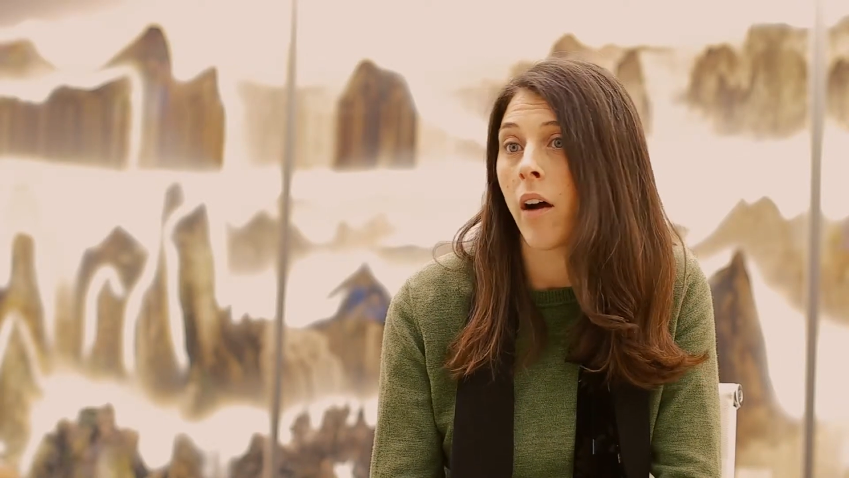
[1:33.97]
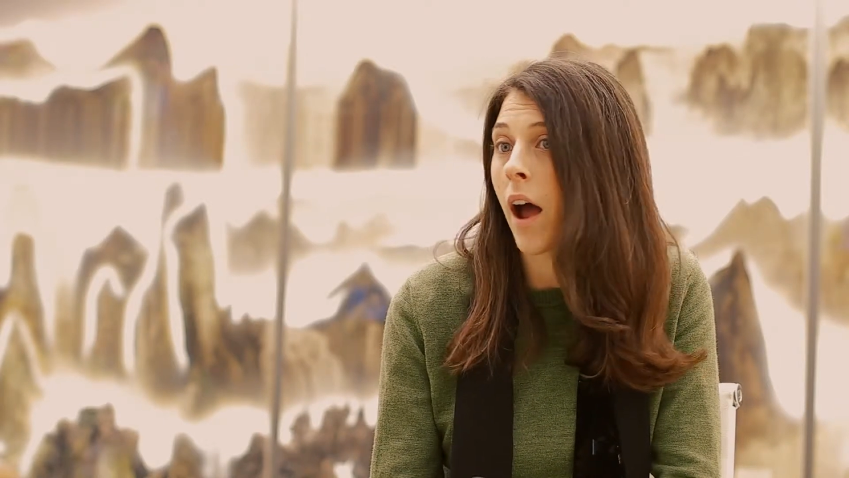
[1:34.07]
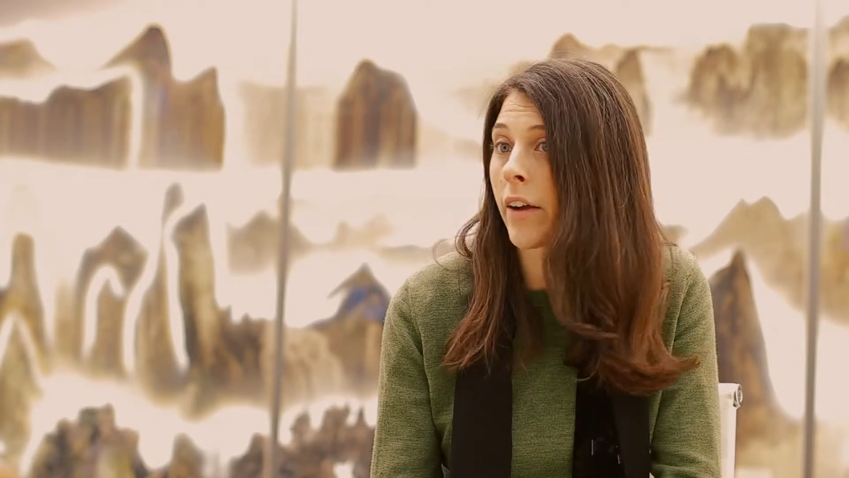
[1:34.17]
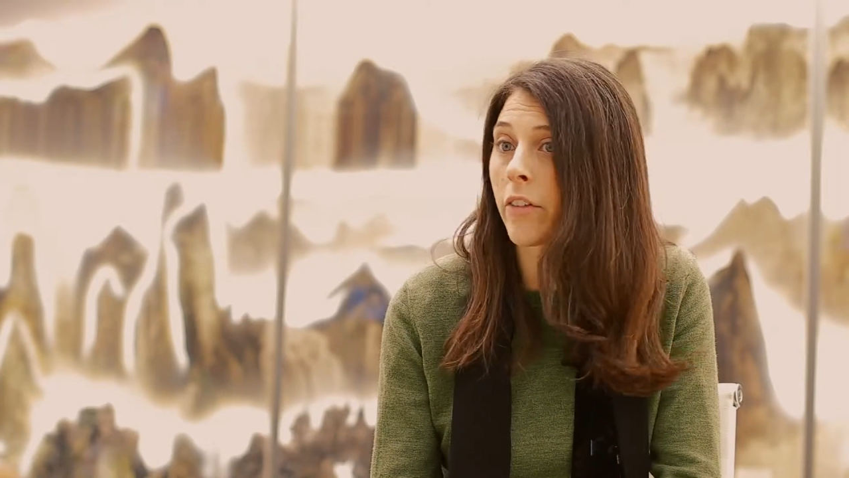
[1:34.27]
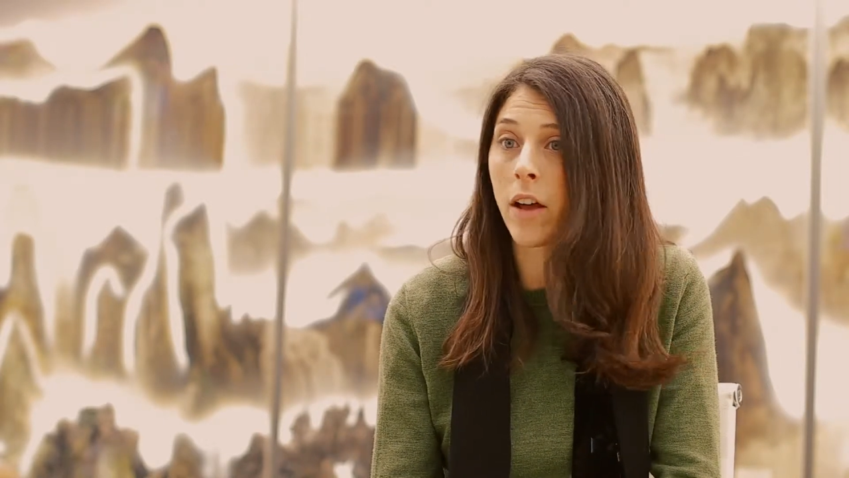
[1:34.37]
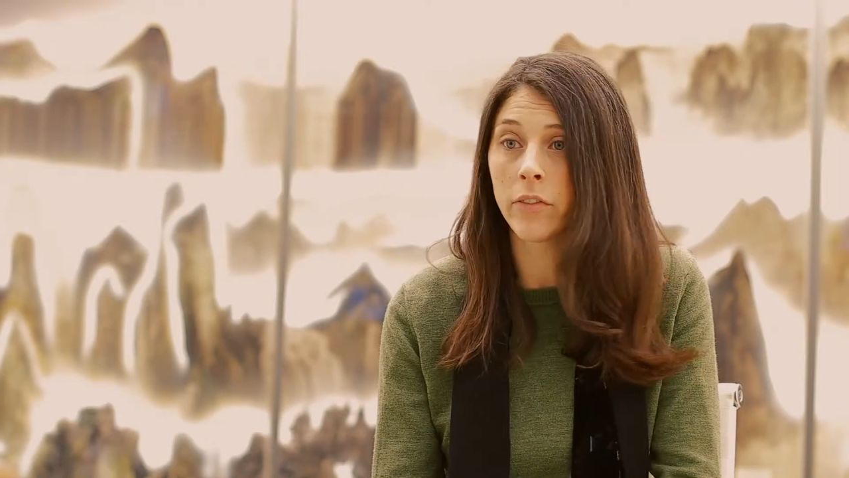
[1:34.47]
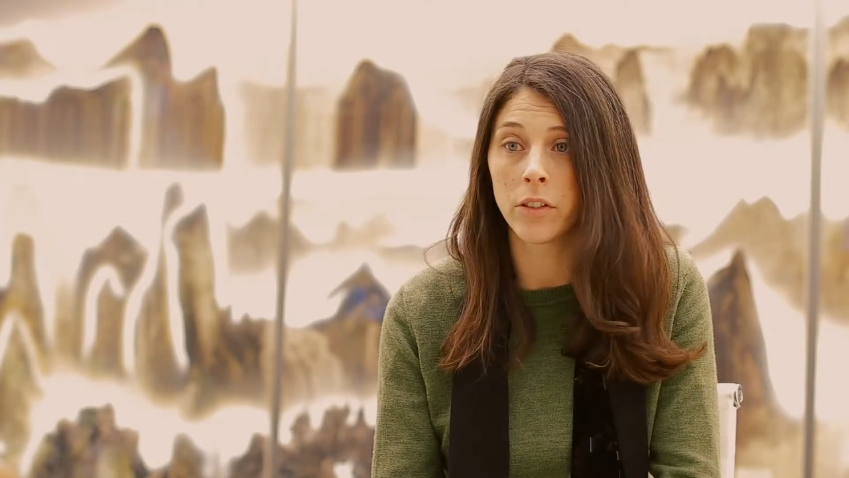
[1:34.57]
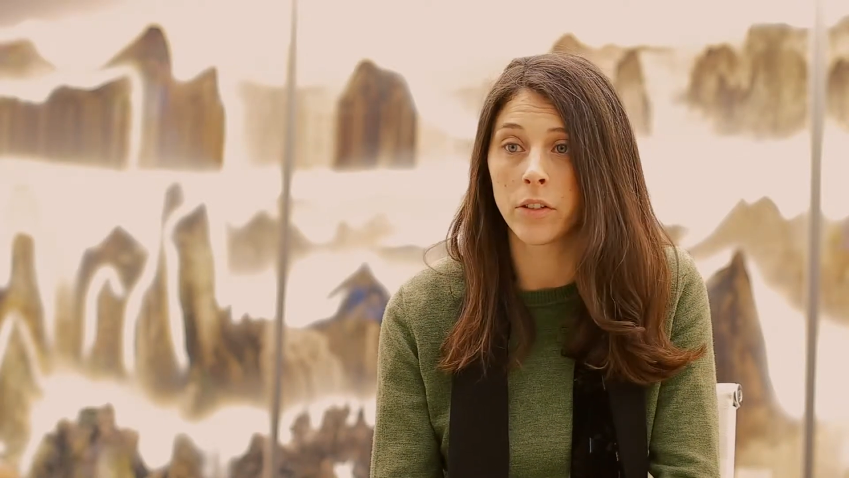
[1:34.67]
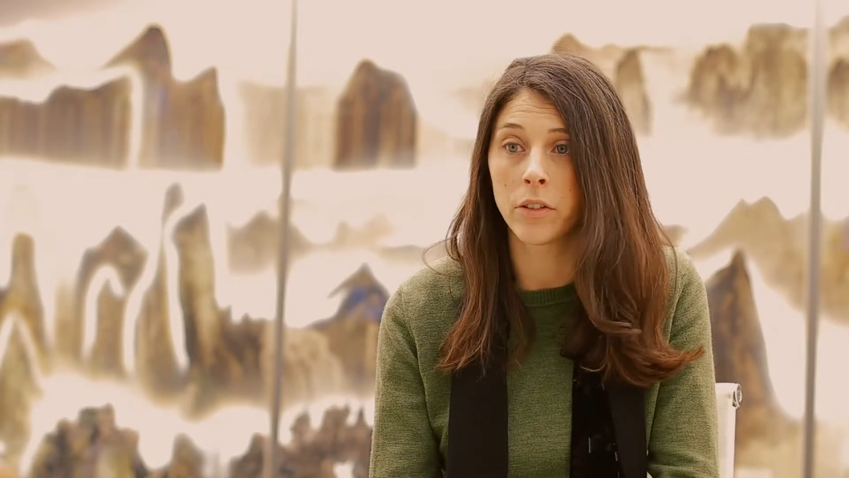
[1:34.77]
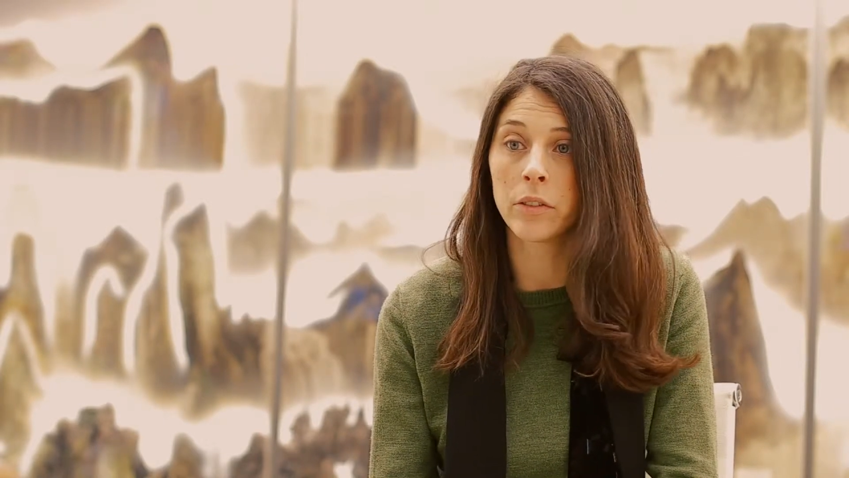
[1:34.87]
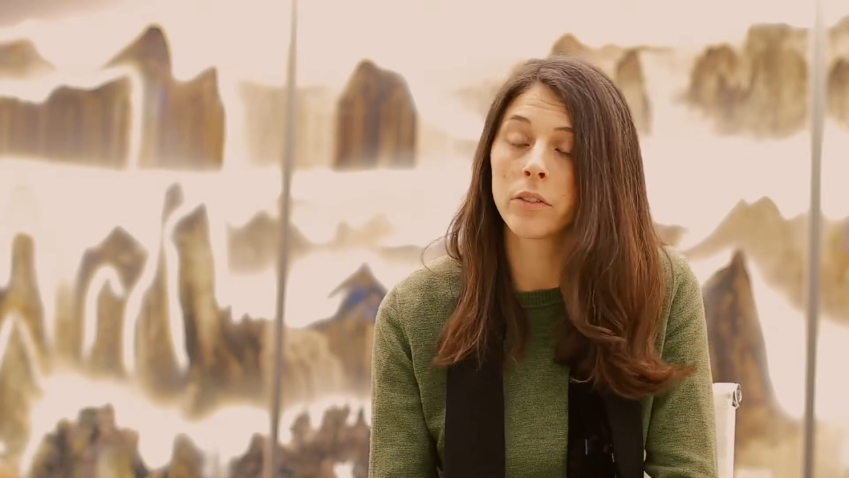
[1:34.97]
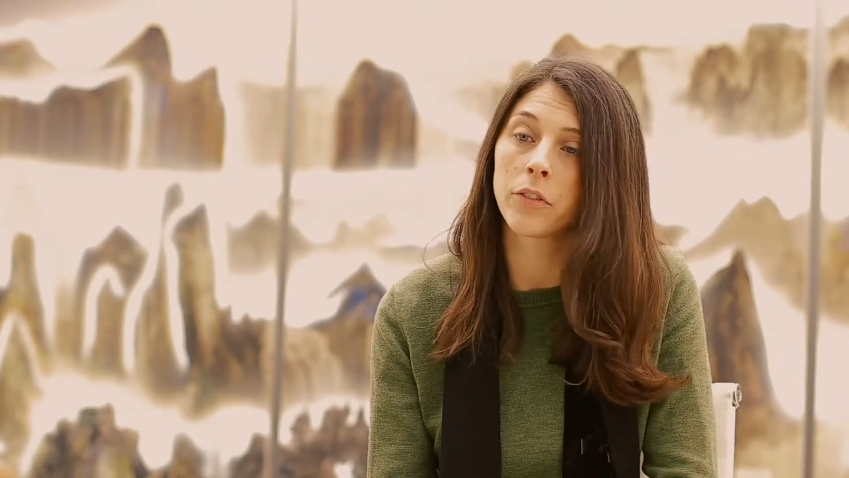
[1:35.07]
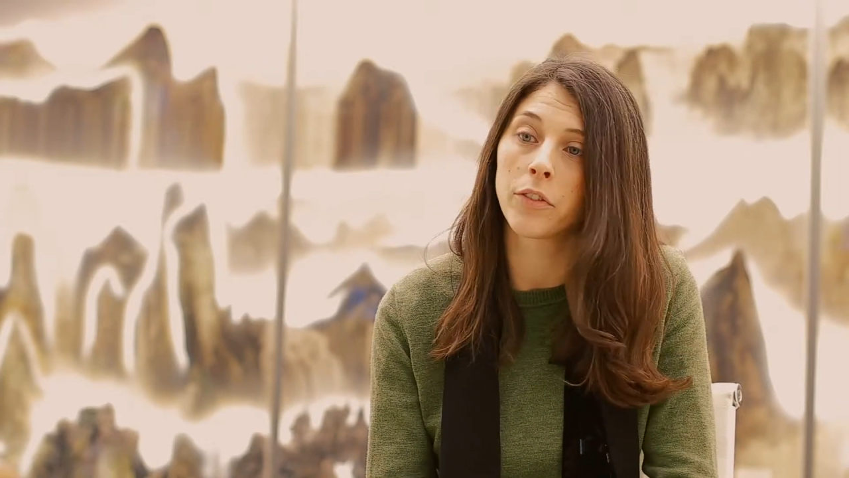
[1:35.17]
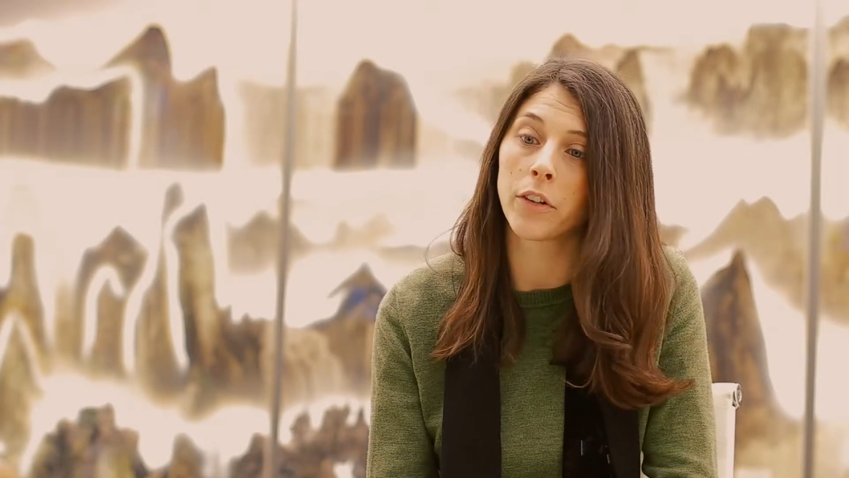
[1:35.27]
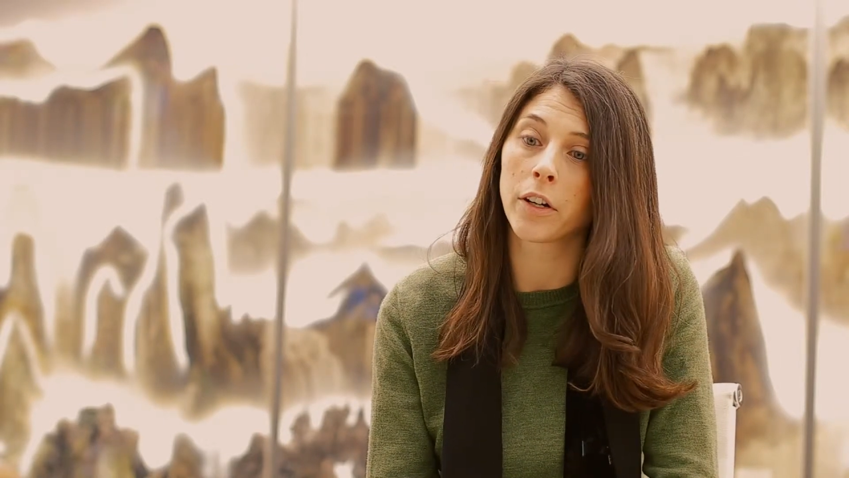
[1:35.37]
higher revenue
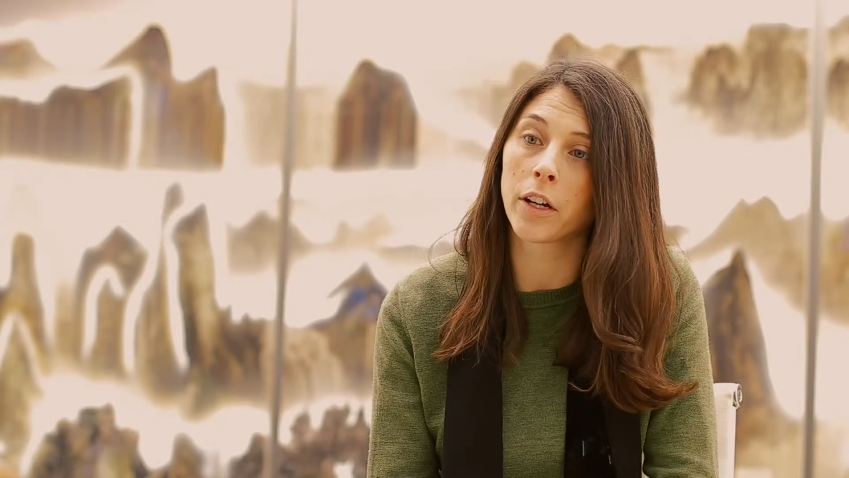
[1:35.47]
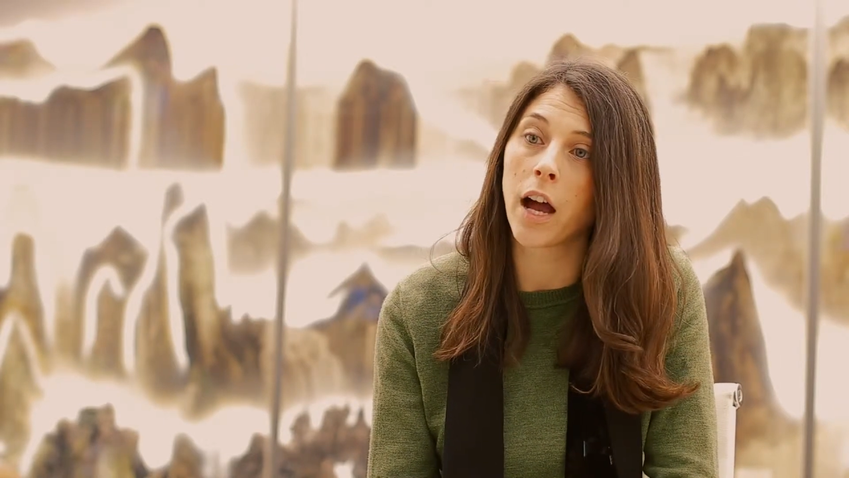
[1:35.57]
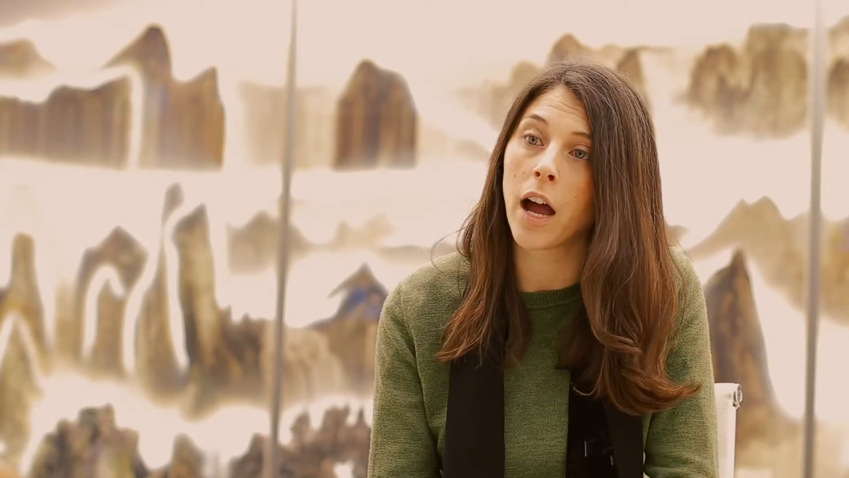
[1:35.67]
for